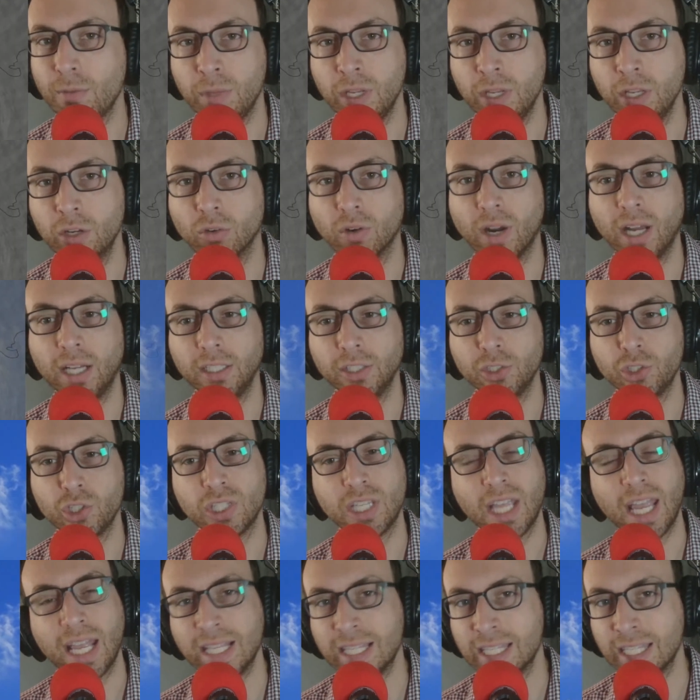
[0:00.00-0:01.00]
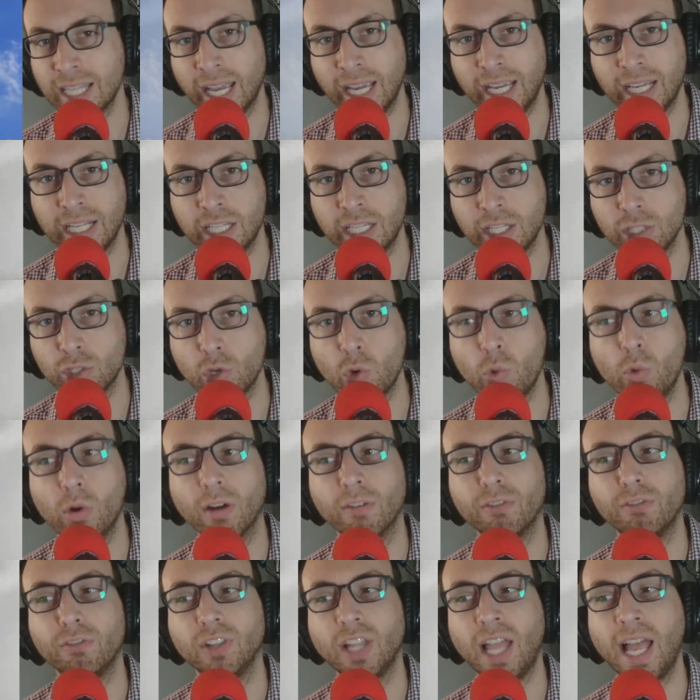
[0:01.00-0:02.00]
meteorologists and scientists who are
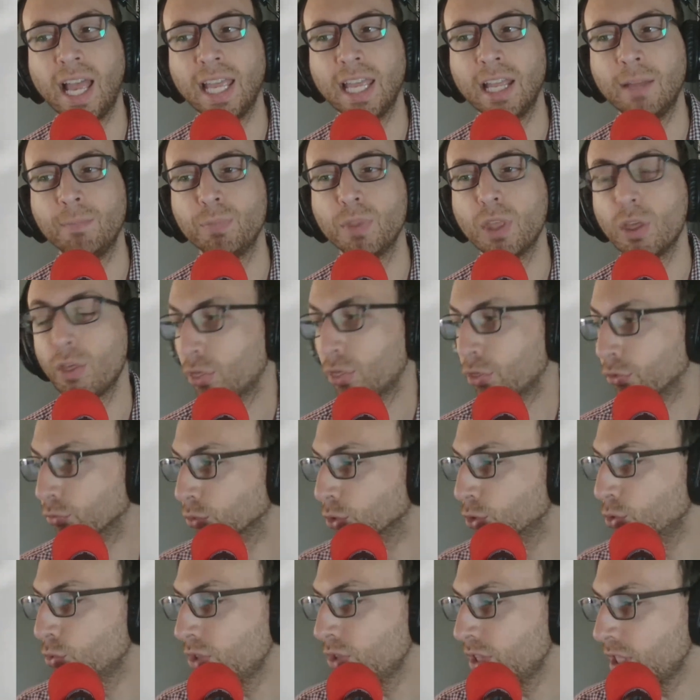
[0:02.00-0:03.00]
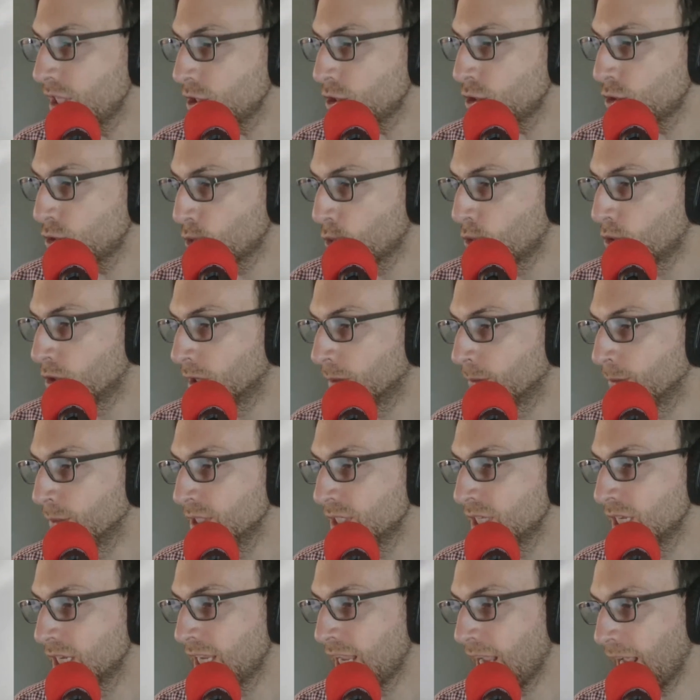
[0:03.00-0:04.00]
flying through this storm
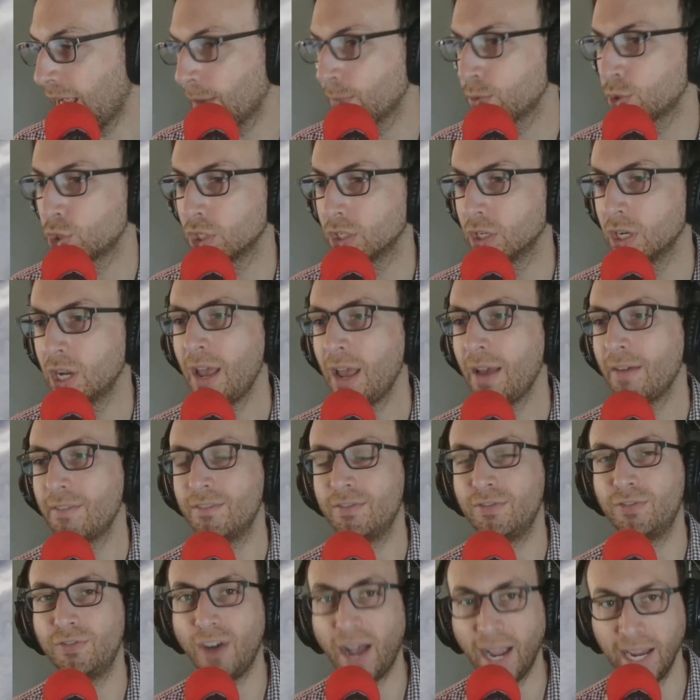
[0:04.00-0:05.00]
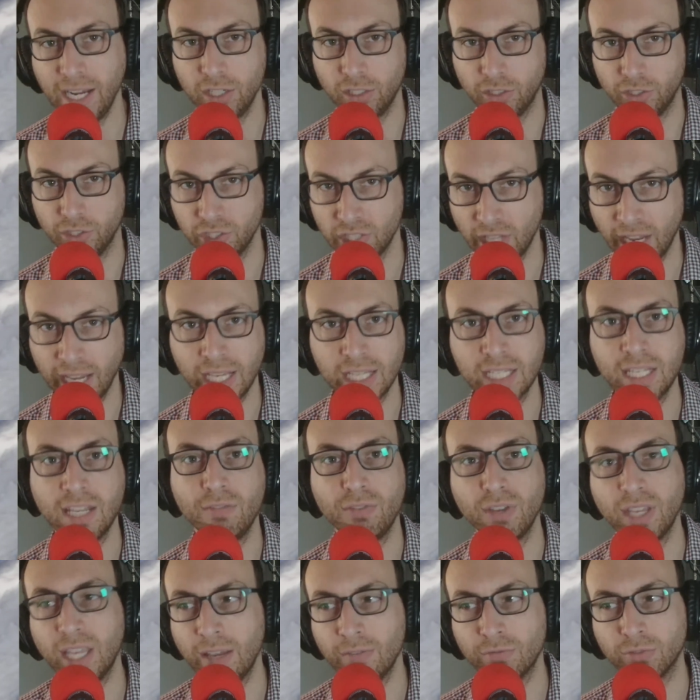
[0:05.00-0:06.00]
to capture vital
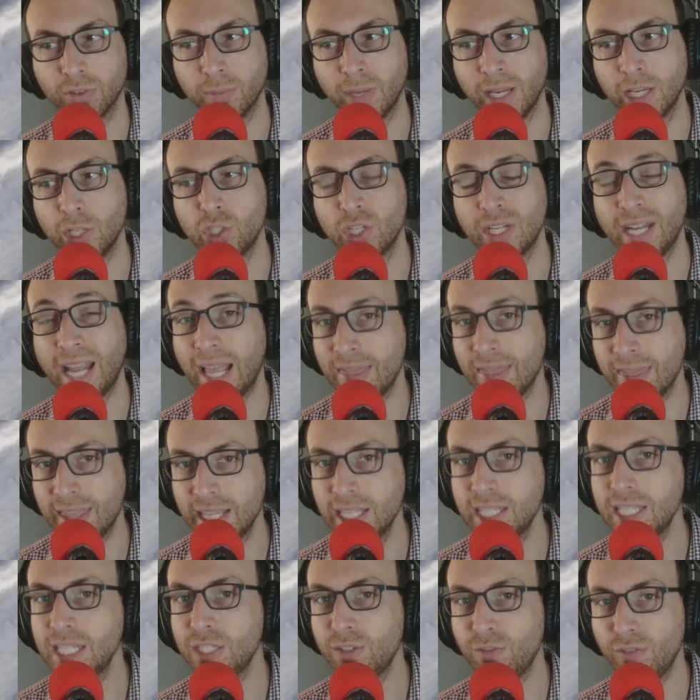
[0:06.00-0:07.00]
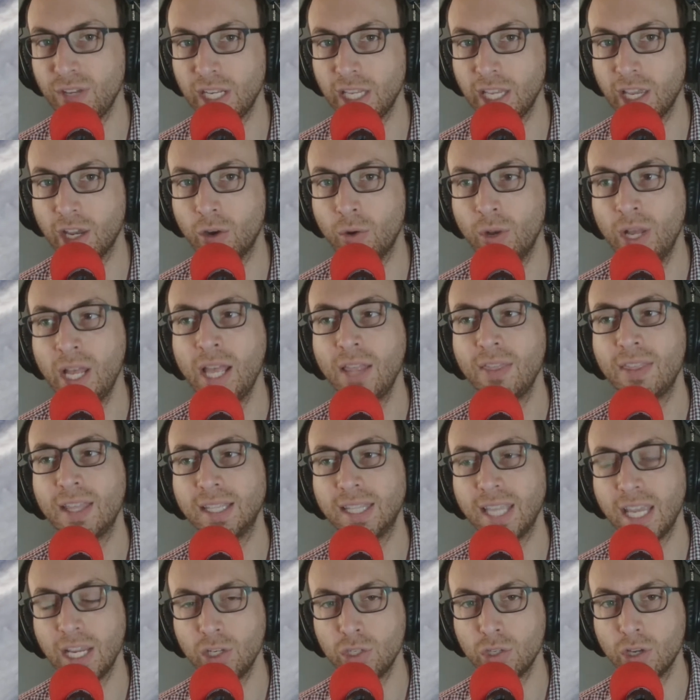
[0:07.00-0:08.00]
scientific information. And this is video that
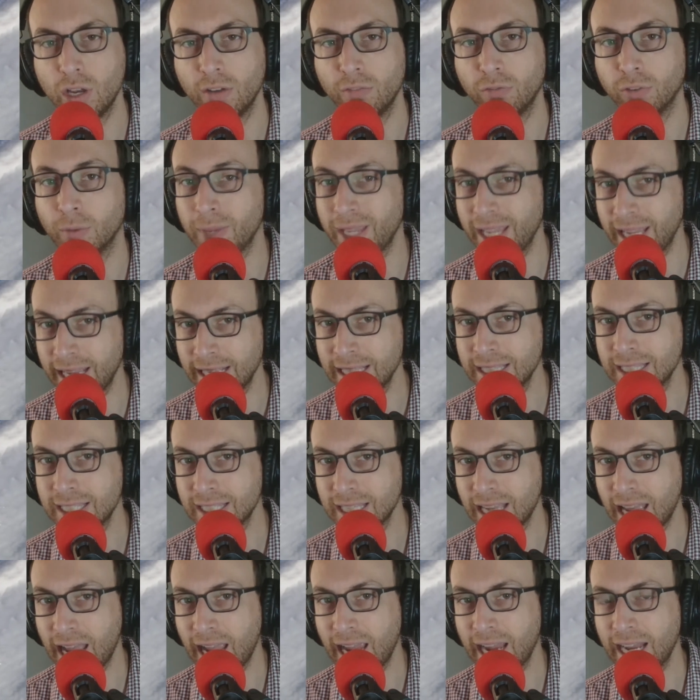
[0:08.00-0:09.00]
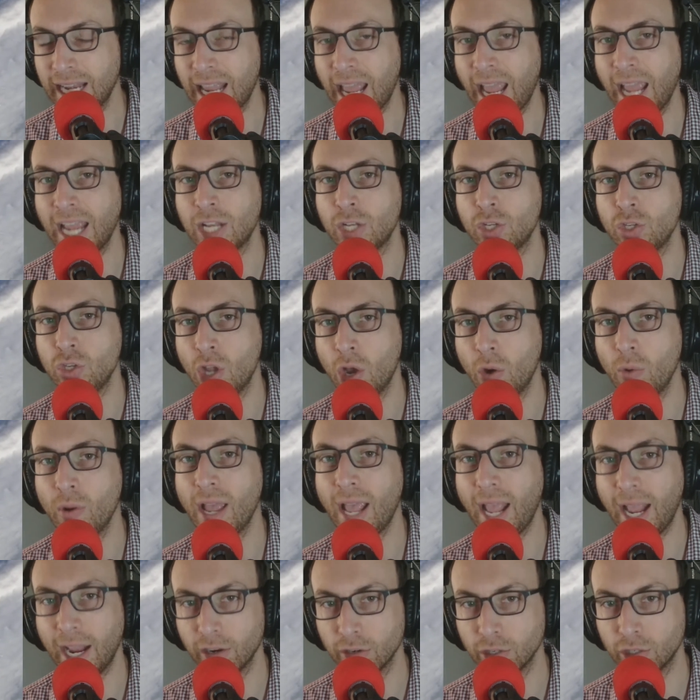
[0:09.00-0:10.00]
they took from inside a NOAA
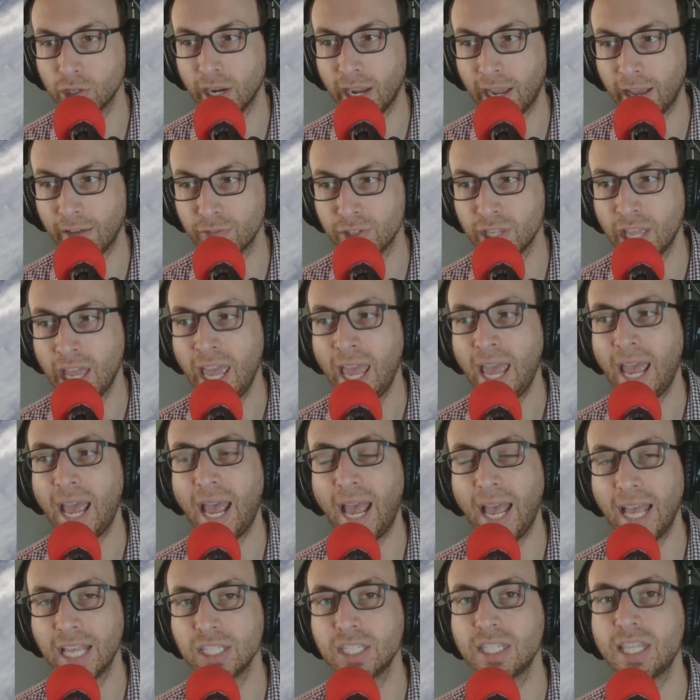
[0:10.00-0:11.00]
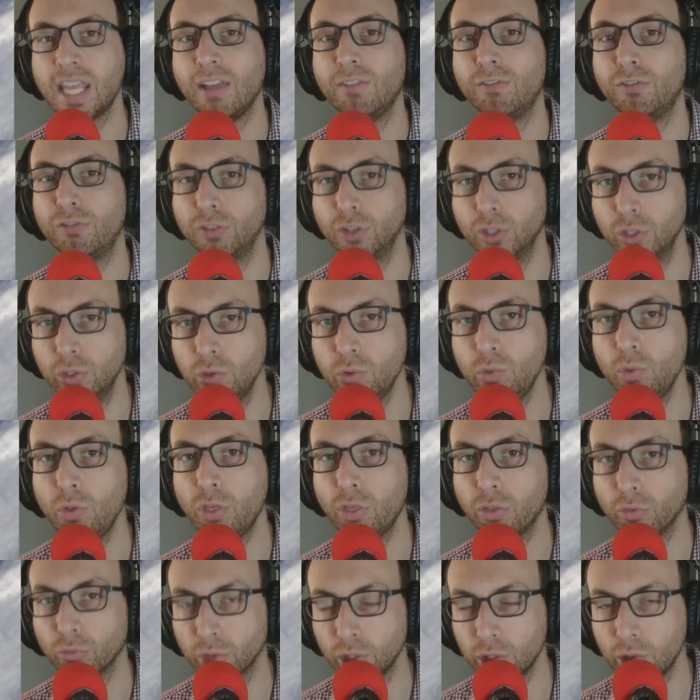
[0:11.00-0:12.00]
aircraft as they flew
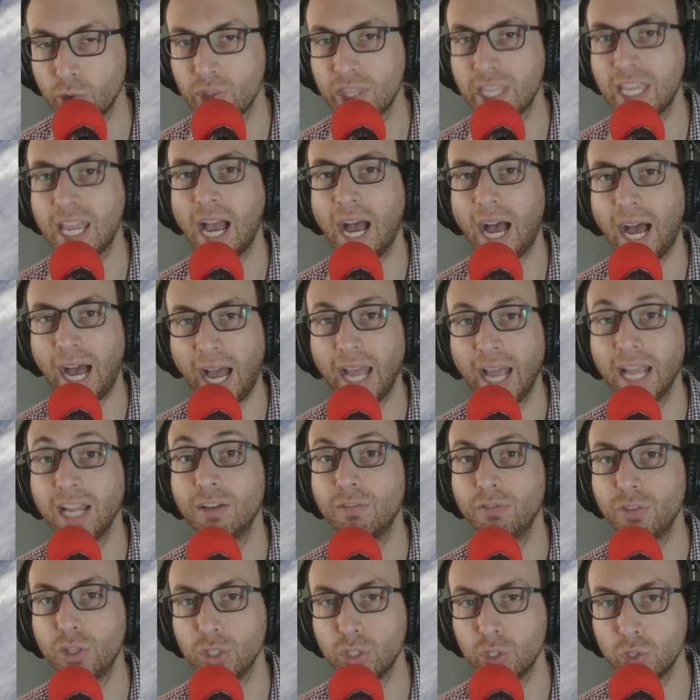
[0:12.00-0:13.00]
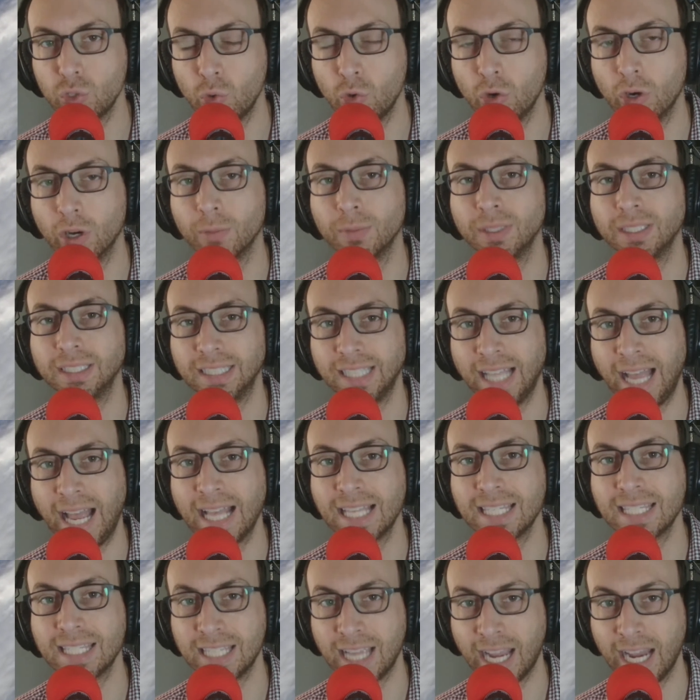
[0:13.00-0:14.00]
through the eye of the storm
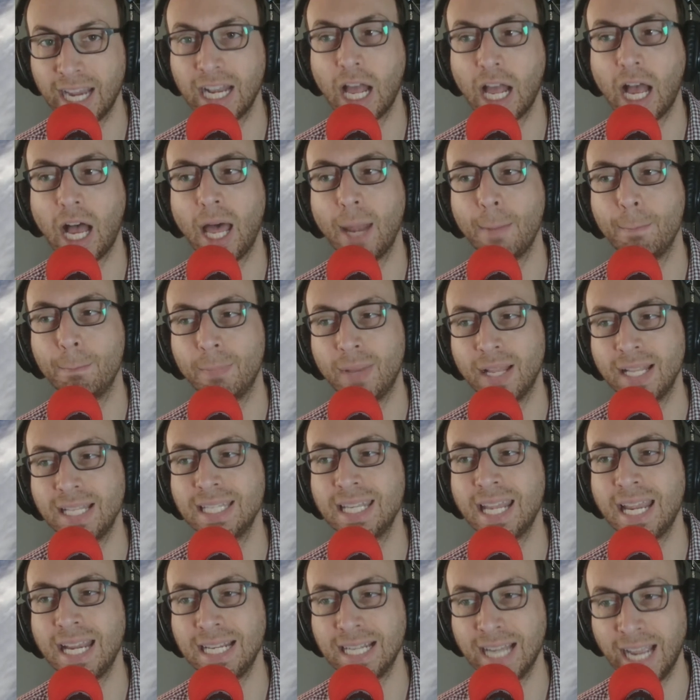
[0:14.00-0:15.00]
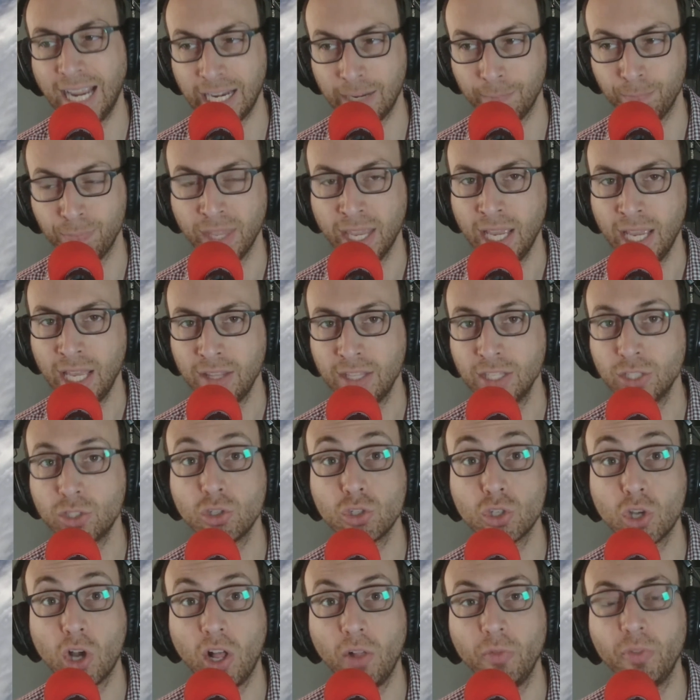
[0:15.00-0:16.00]
last night on Monday night. This
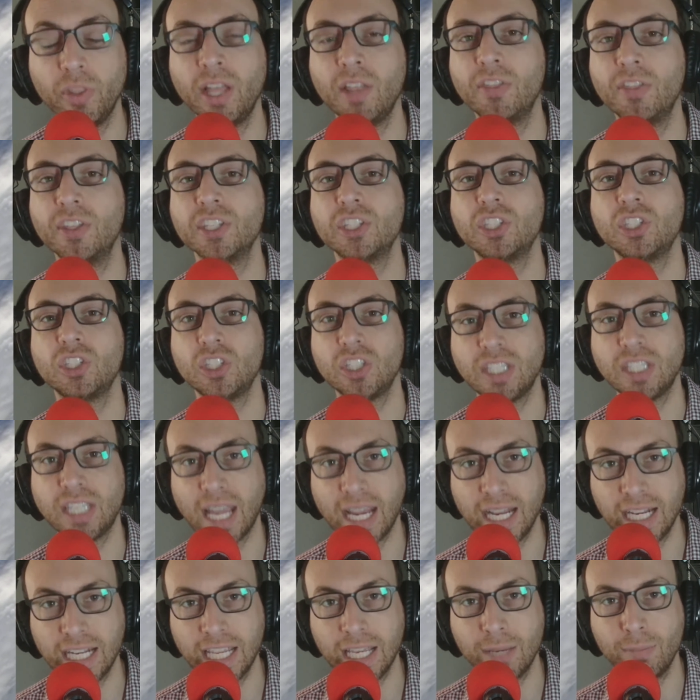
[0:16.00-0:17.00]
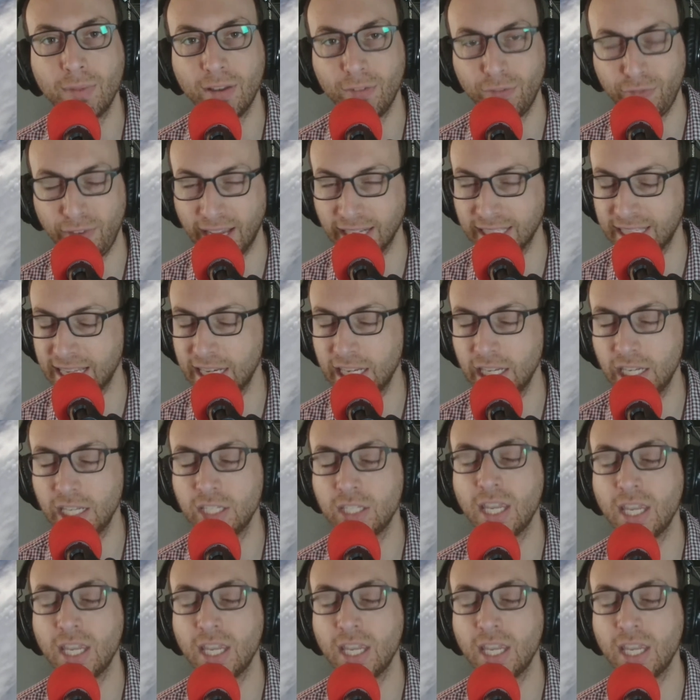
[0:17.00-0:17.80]
is called the stadium effect, and it is